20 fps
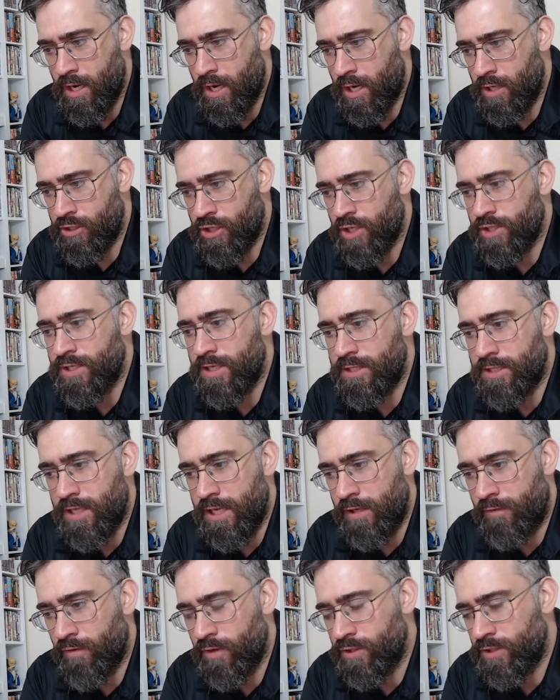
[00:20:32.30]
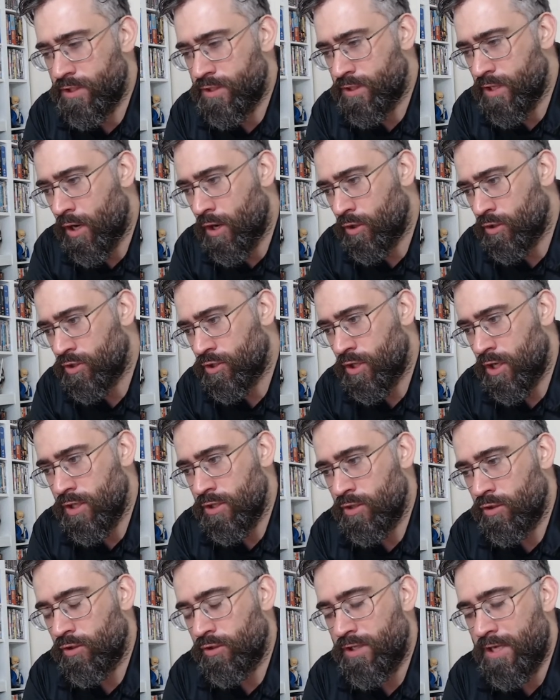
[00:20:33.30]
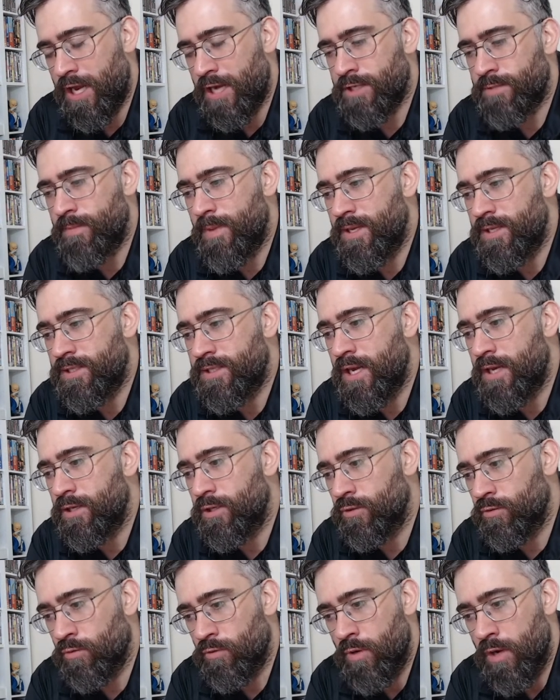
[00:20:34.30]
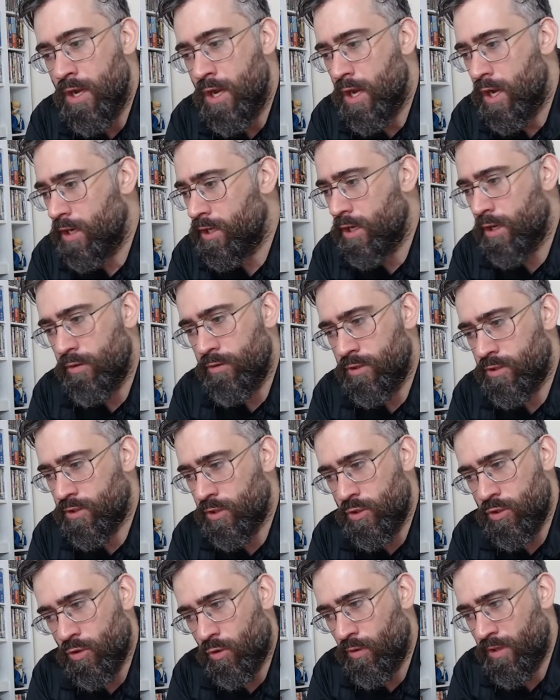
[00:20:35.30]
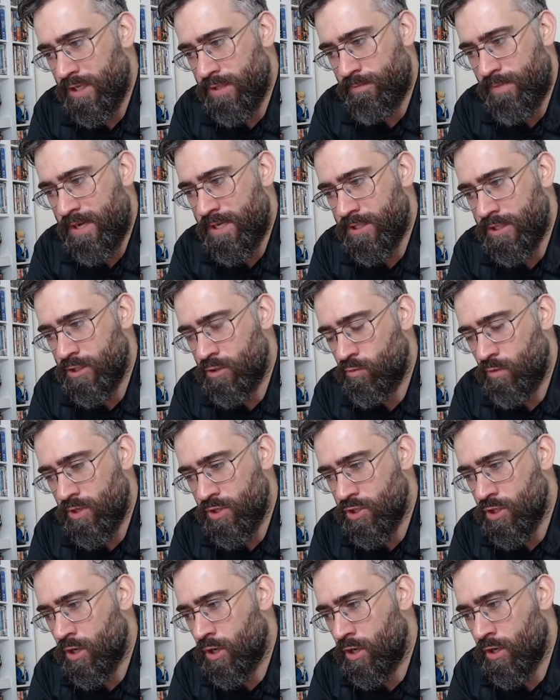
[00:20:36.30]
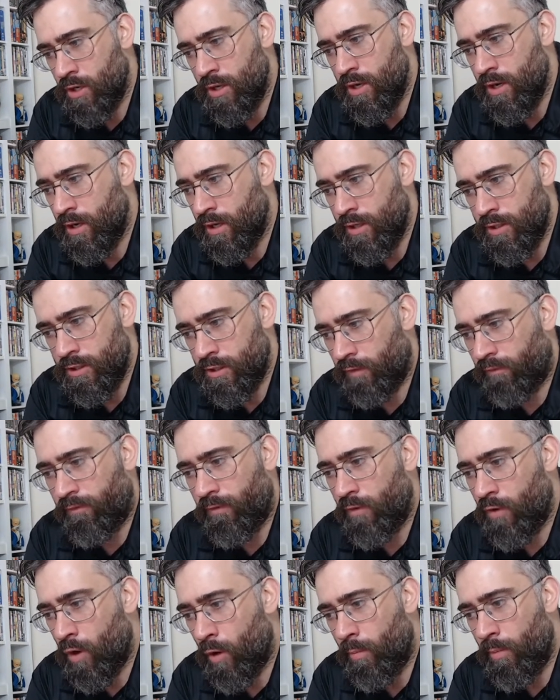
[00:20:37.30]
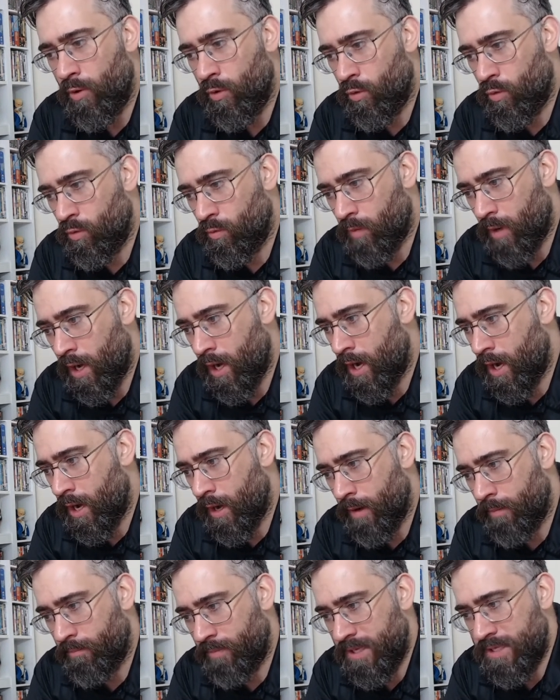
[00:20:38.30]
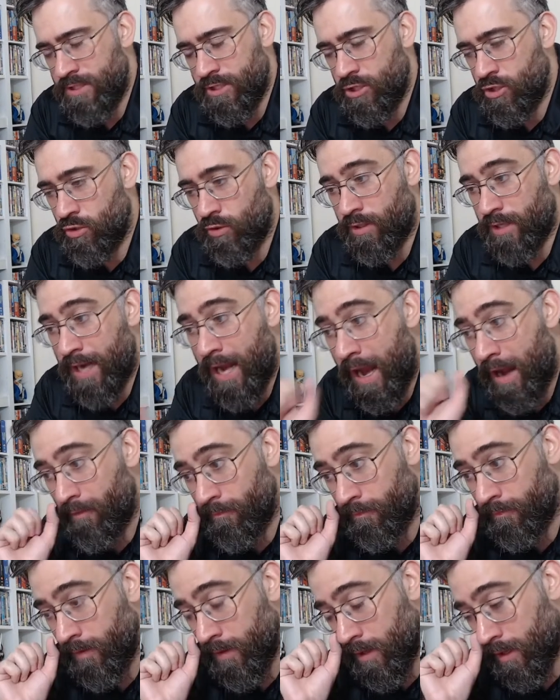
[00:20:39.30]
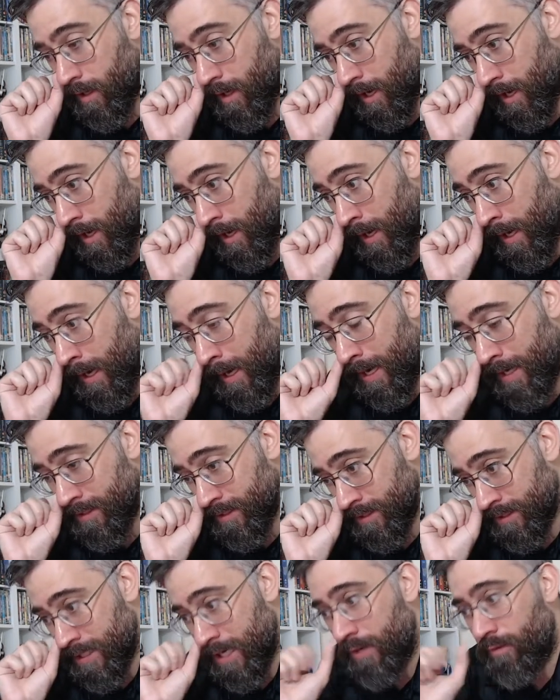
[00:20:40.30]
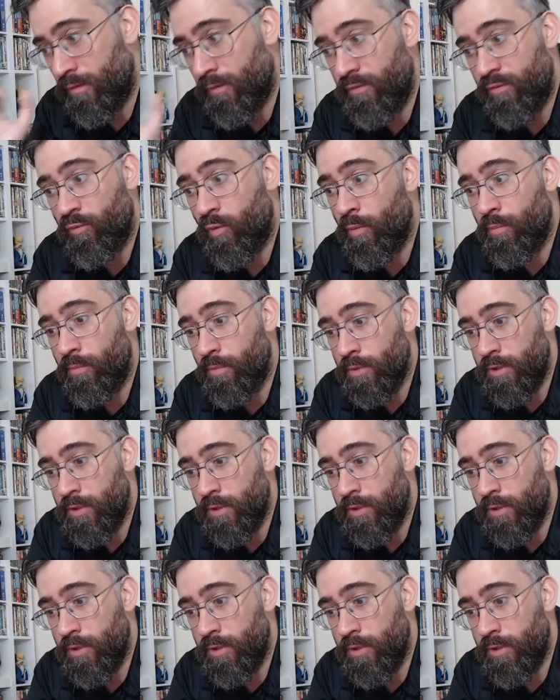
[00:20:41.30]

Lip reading: Justice League versus Darkseid, you've got the X-Men Sentinel, so you've got all these pieces which are just phenomenal pieces you can have as a centre of the room.